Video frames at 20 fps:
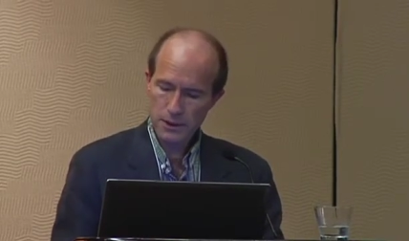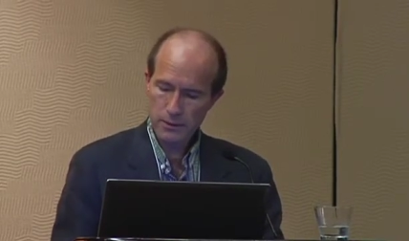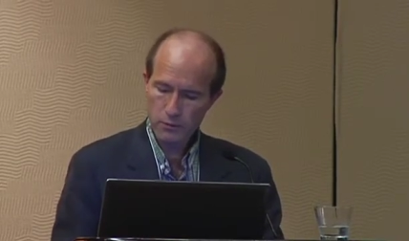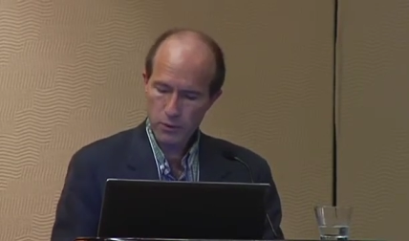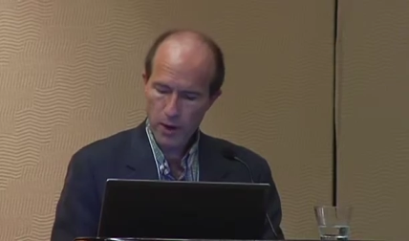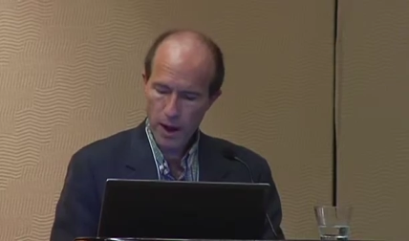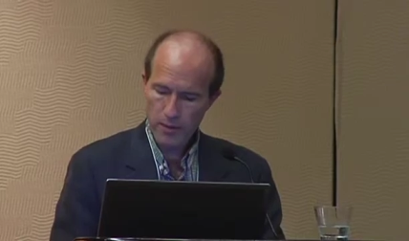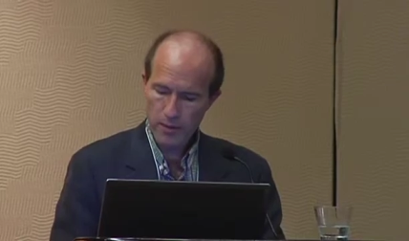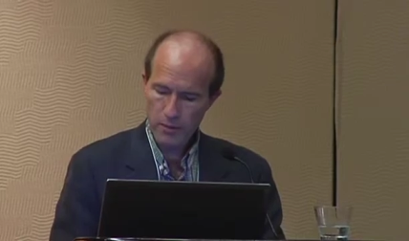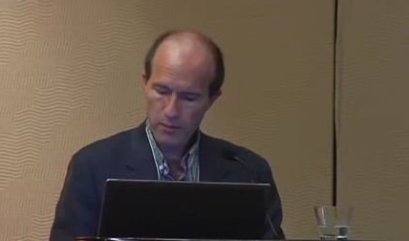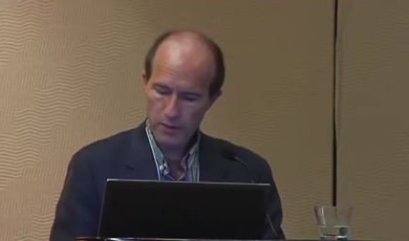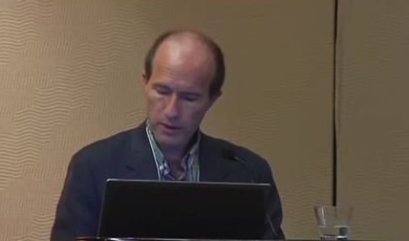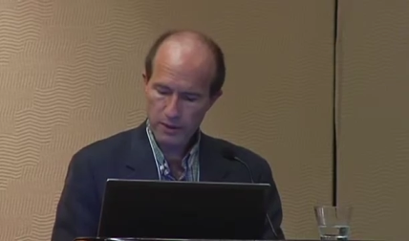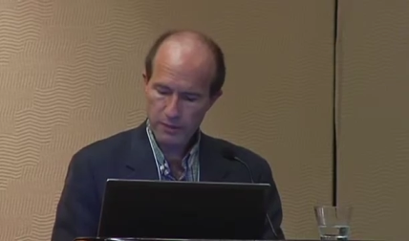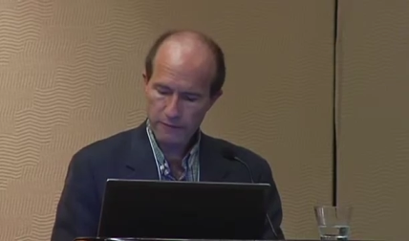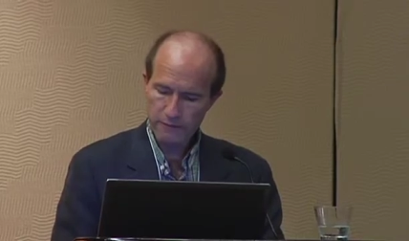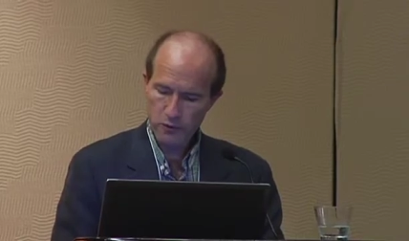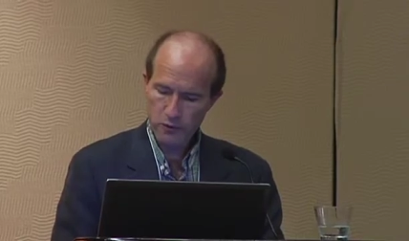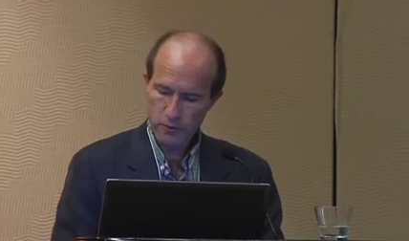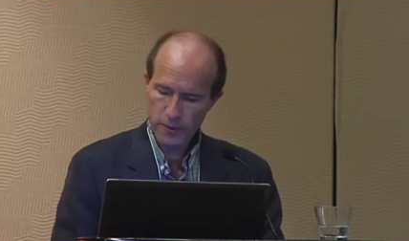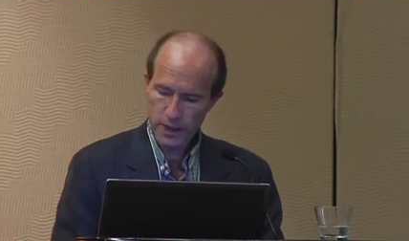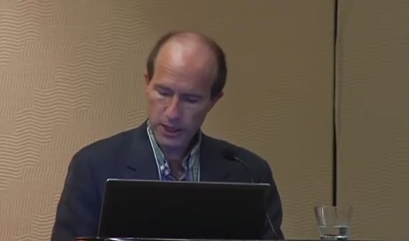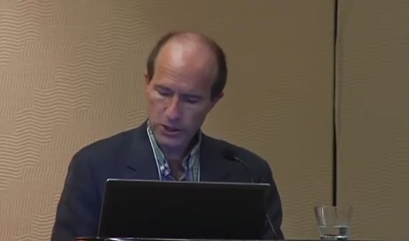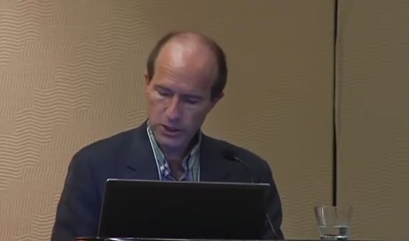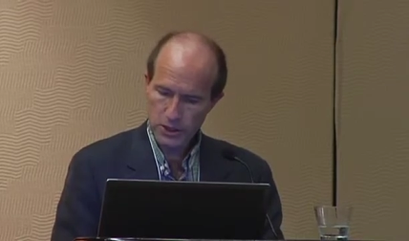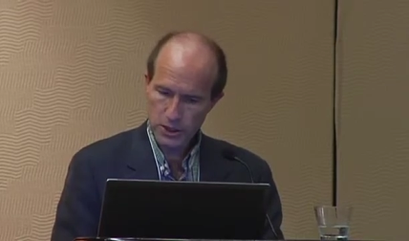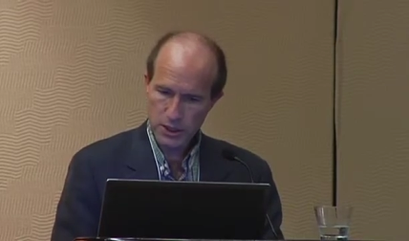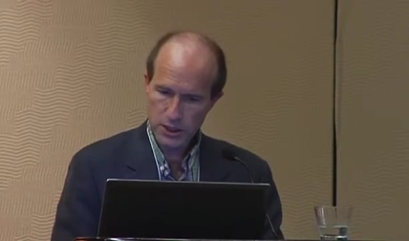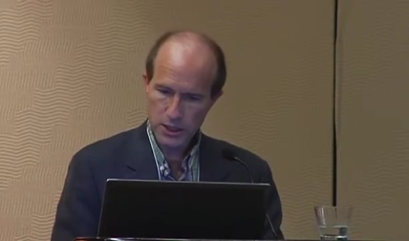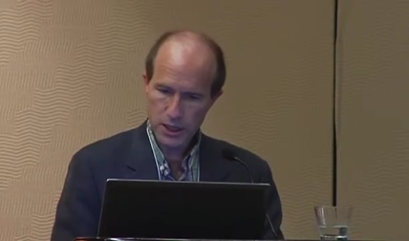problem with the
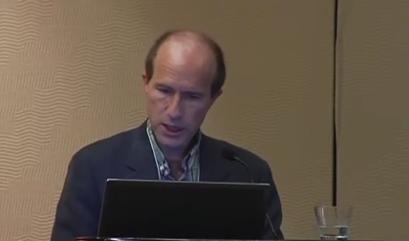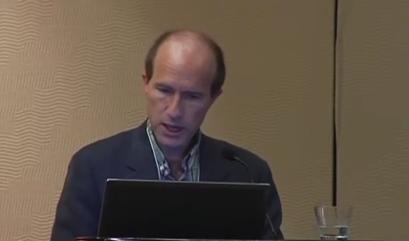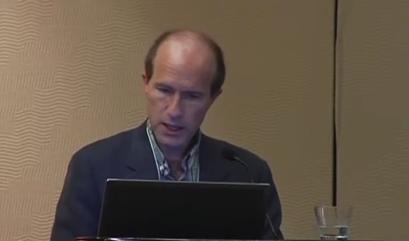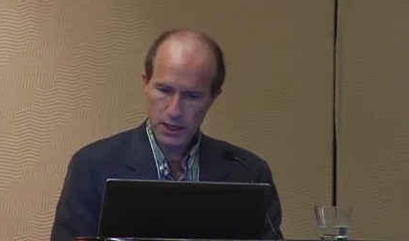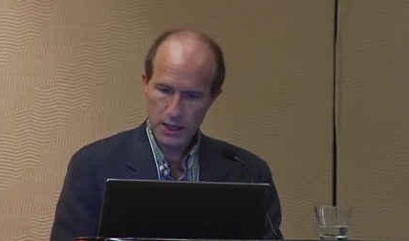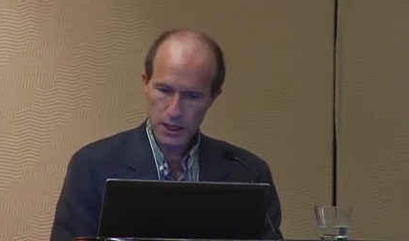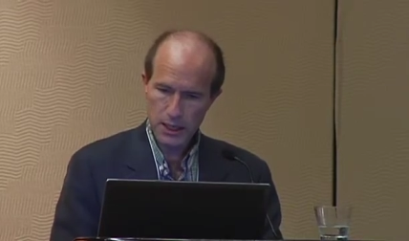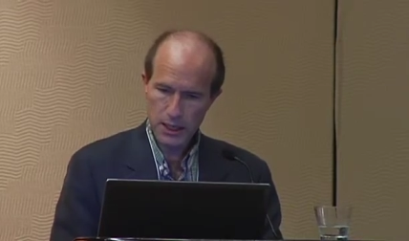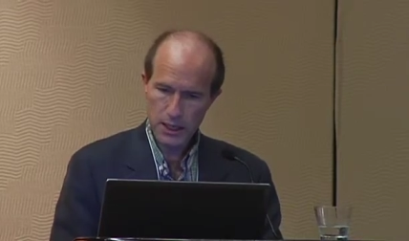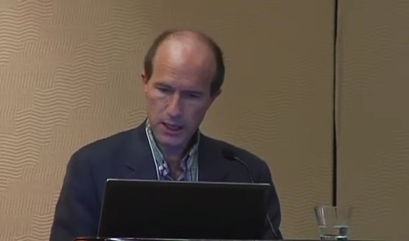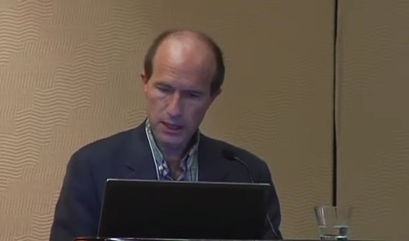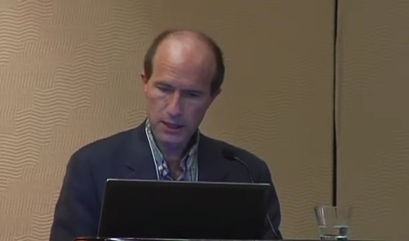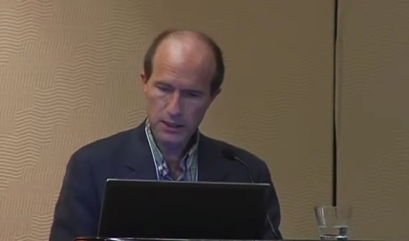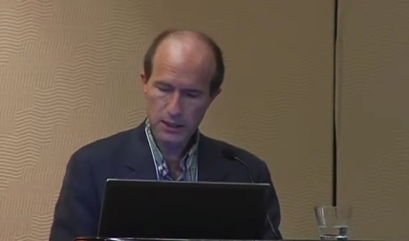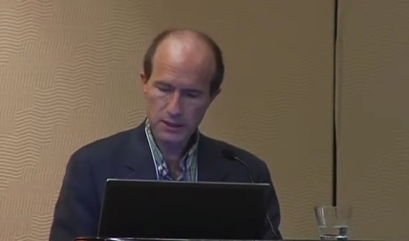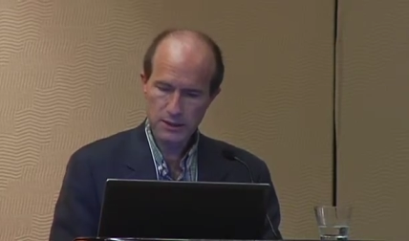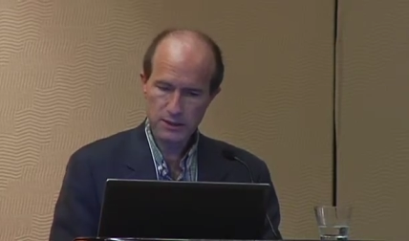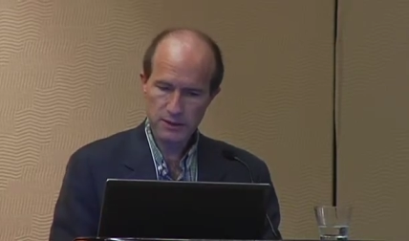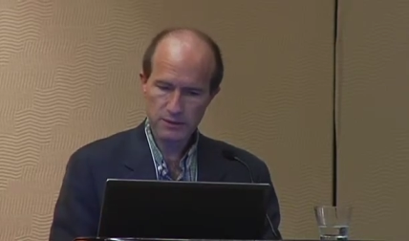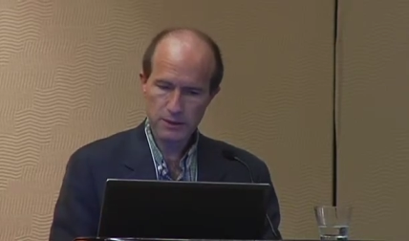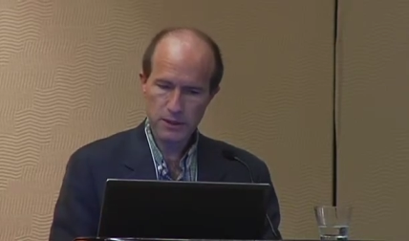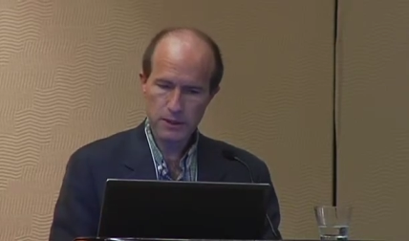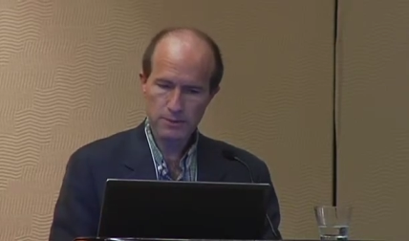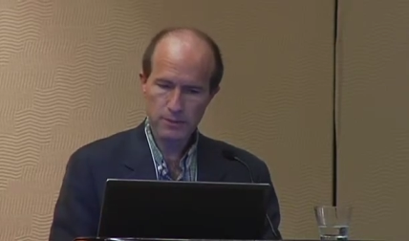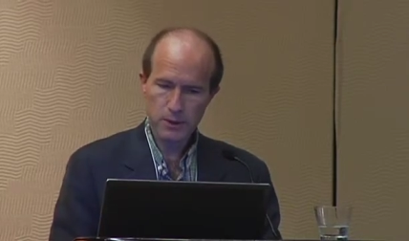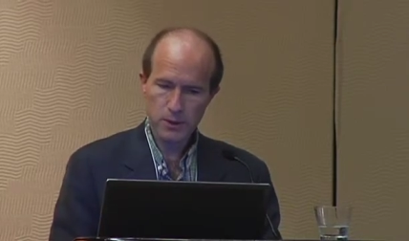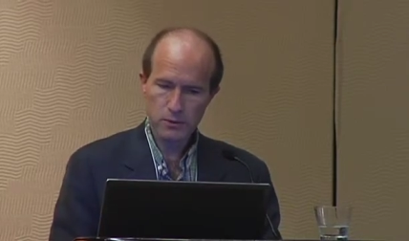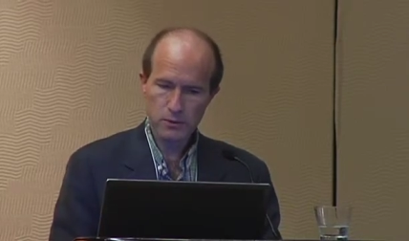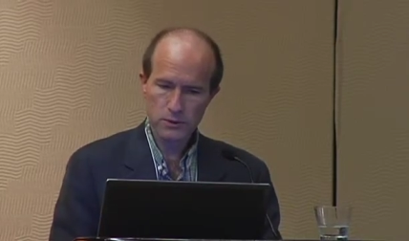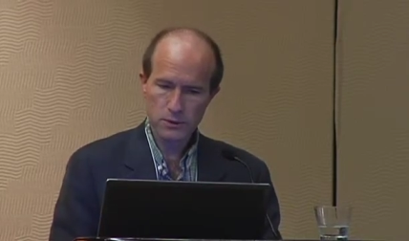formation and the connectedness of these
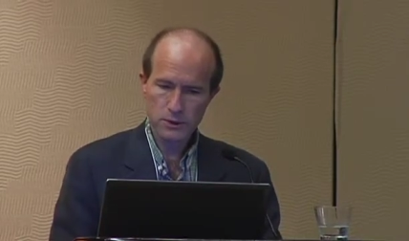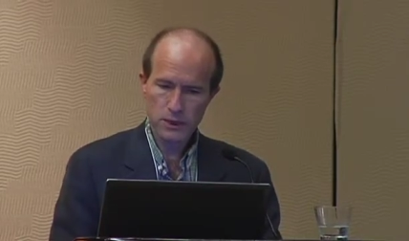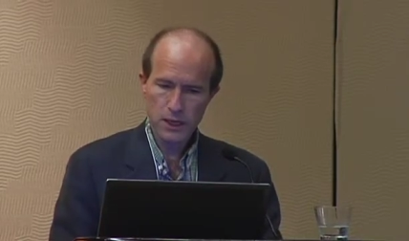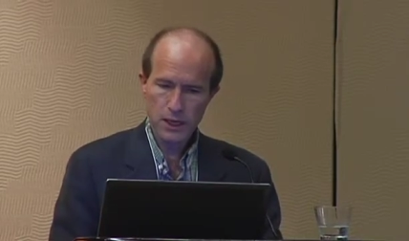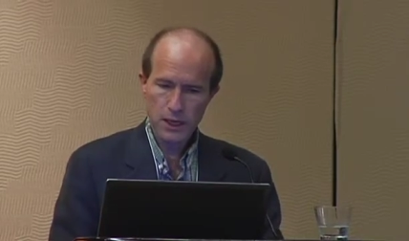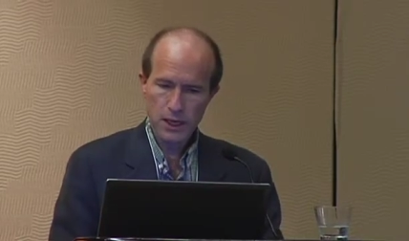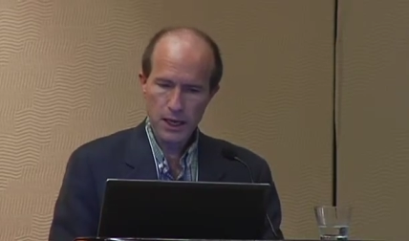bones,